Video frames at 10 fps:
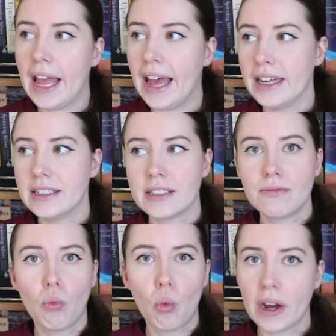and
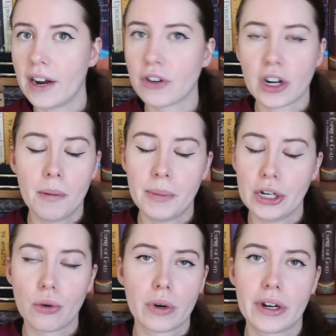whatever
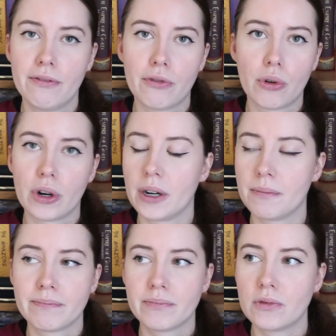company you're working
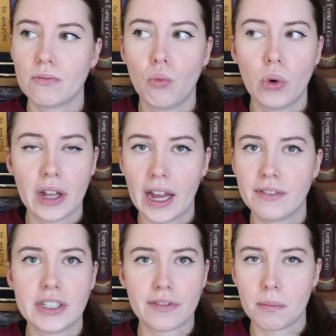for will
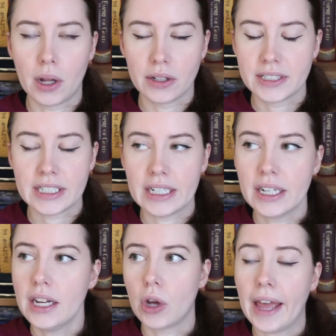have a different policy.